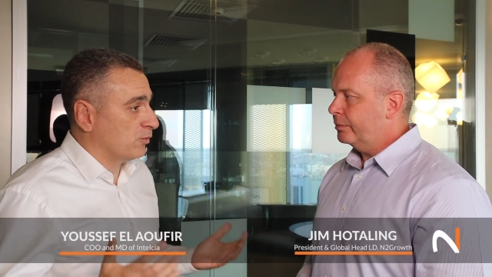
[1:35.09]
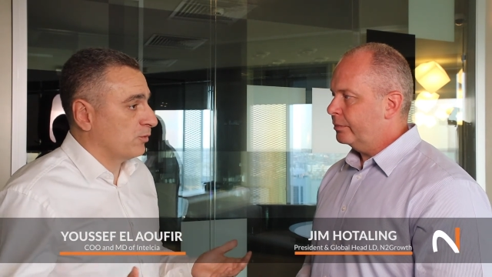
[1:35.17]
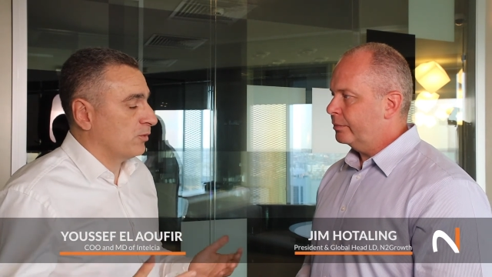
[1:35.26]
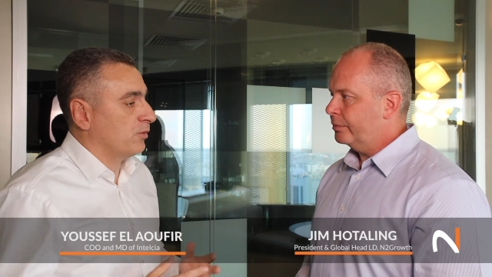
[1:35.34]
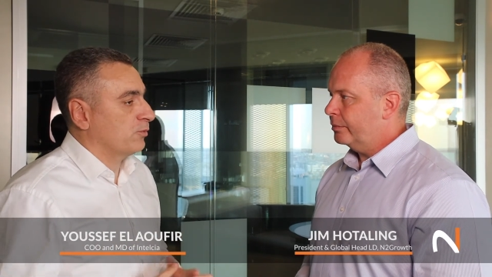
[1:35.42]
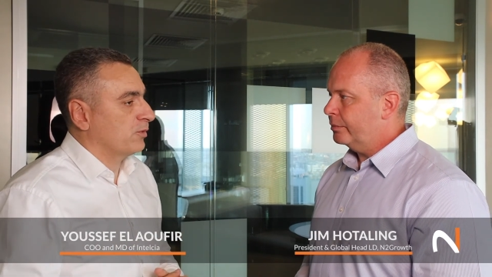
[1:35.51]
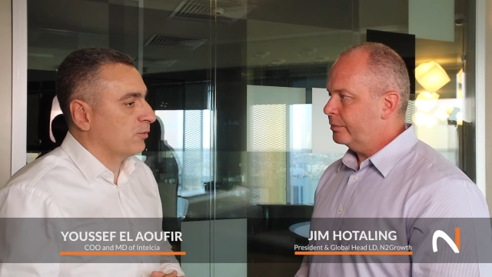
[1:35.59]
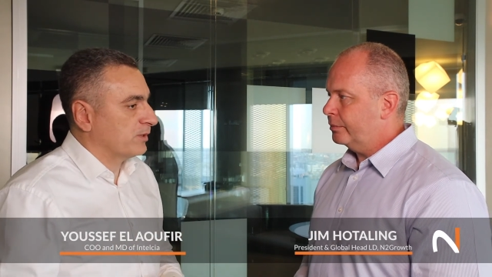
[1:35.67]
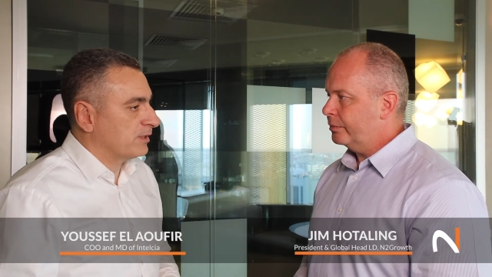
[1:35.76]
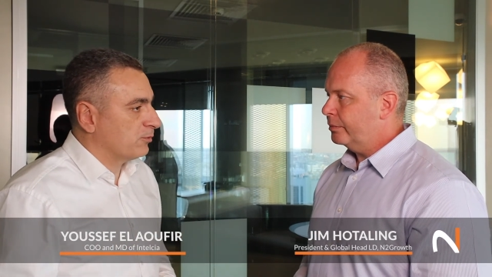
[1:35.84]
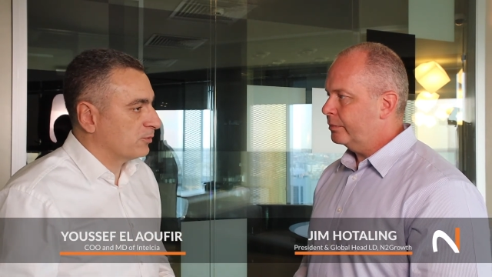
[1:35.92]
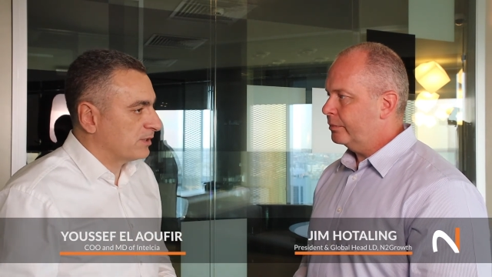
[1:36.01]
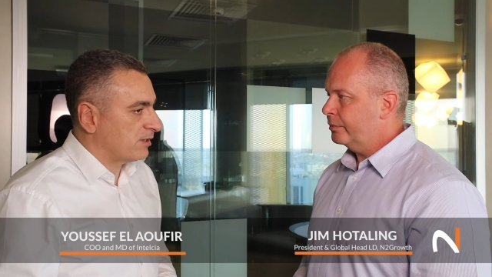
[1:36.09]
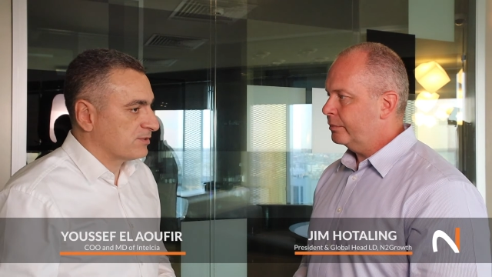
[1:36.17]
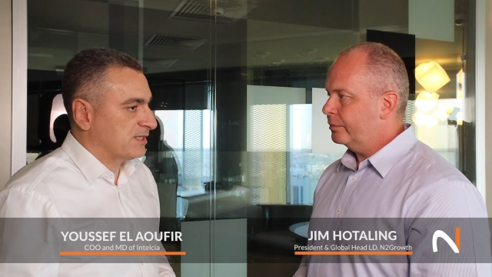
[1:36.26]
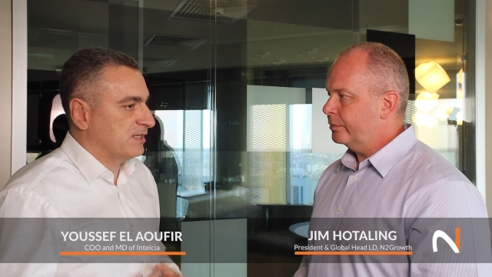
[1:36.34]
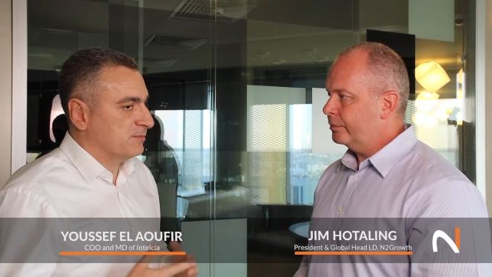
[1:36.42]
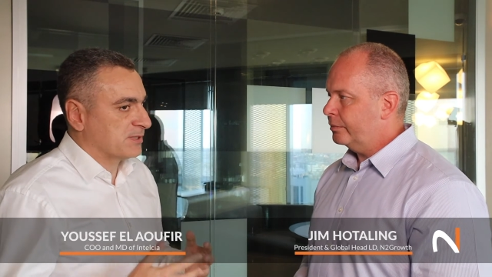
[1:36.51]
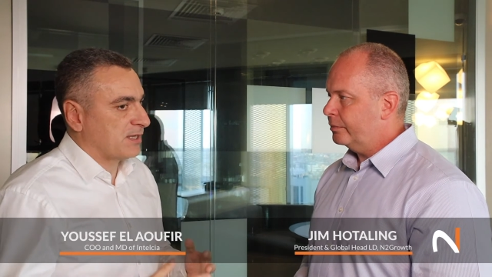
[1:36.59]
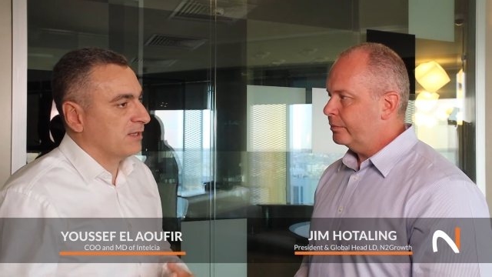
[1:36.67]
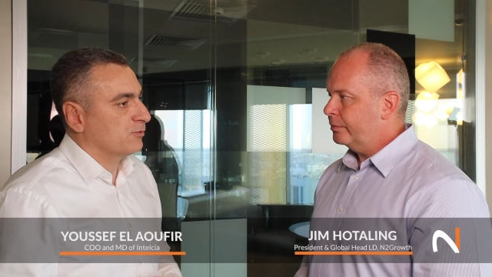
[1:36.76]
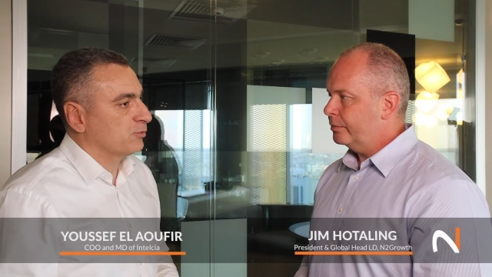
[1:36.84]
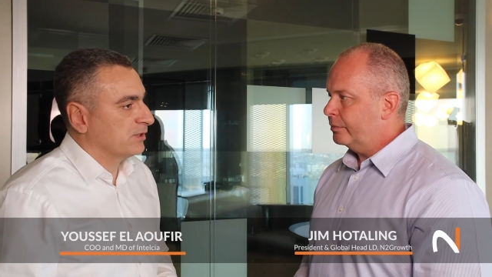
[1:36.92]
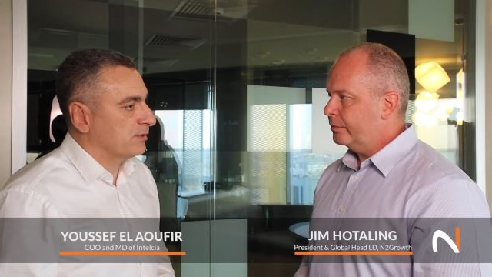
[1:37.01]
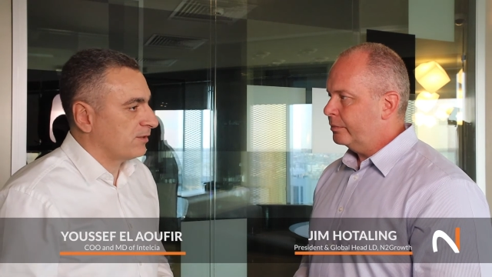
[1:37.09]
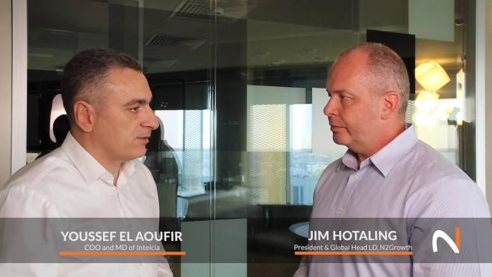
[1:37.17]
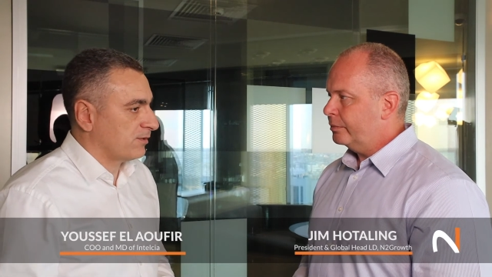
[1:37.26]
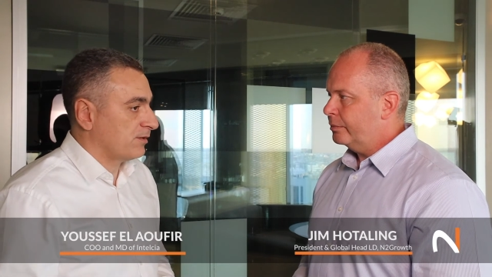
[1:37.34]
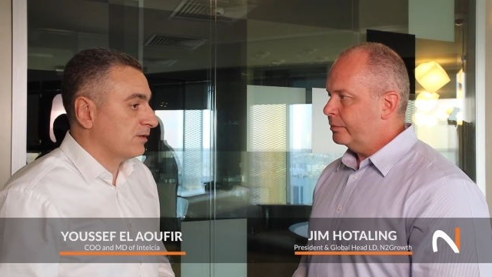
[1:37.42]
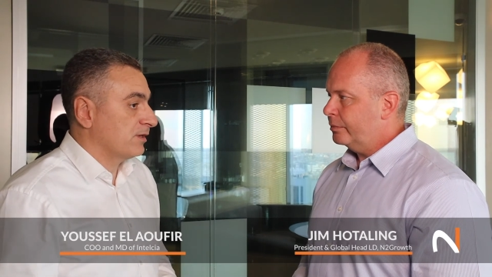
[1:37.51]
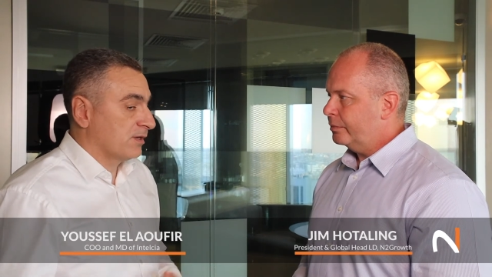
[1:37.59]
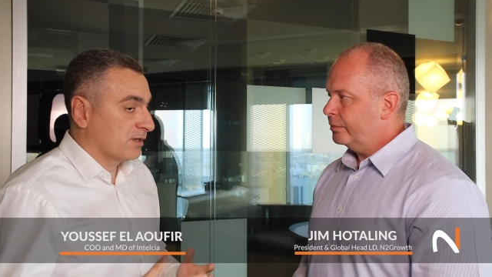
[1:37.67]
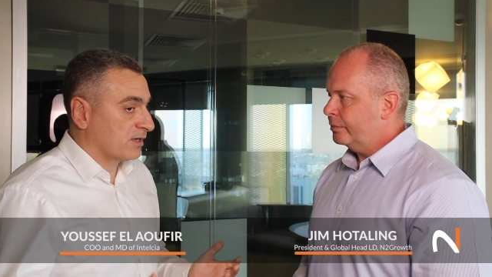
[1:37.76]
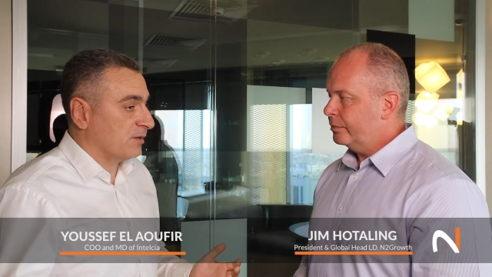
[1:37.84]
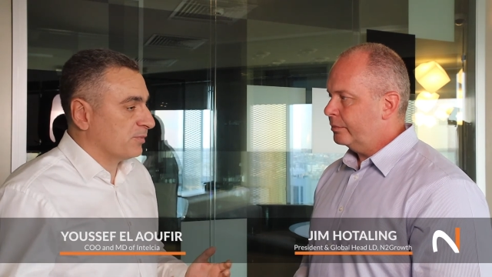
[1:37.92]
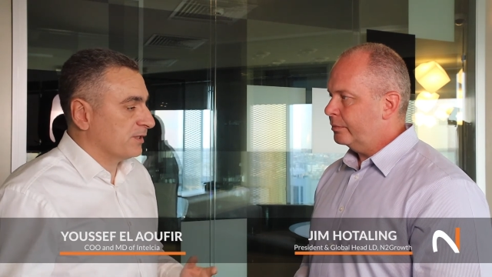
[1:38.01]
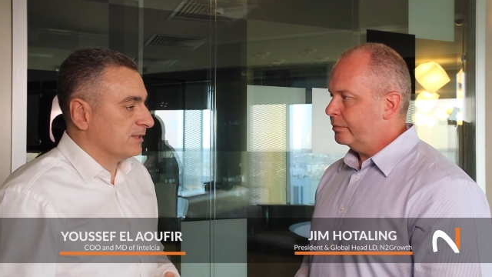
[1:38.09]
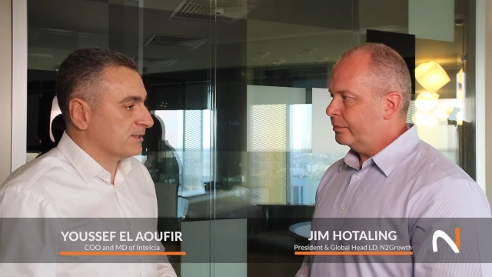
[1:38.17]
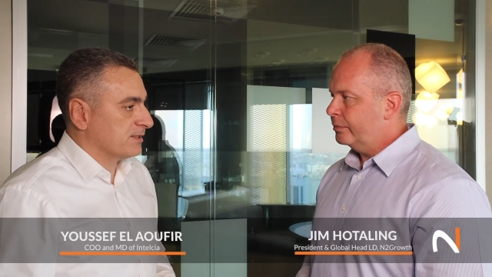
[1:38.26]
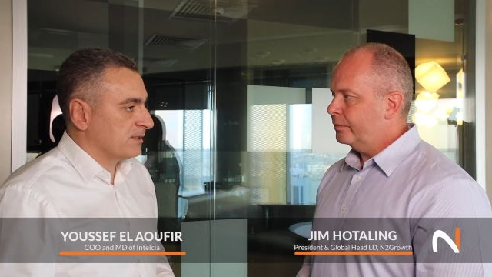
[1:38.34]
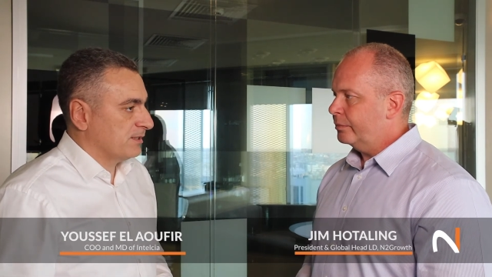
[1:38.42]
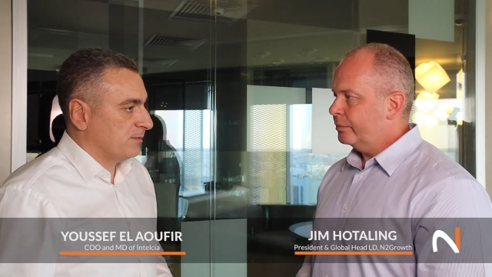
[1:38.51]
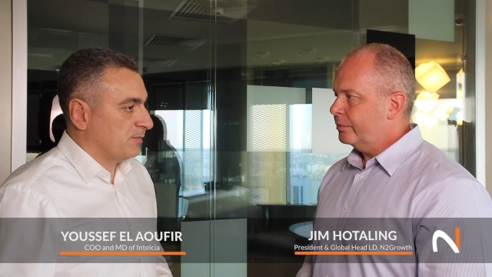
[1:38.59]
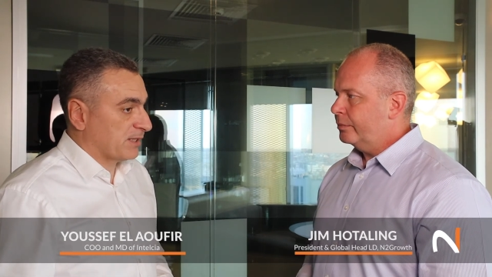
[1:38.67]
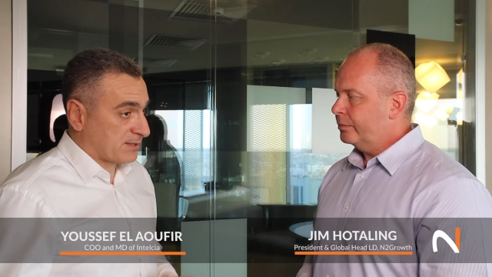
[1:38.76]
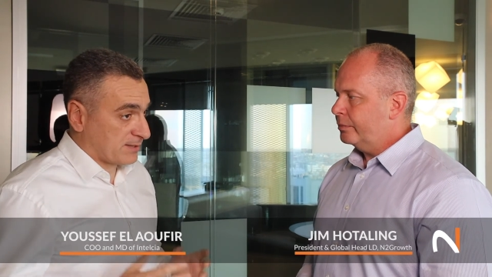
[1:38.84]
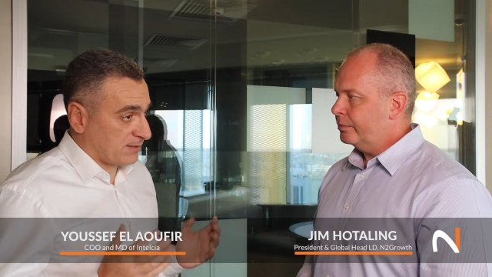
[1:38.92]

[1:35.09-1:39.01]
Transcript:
Speaker 1: uh, with, the, with their teams and with their uh, companies. But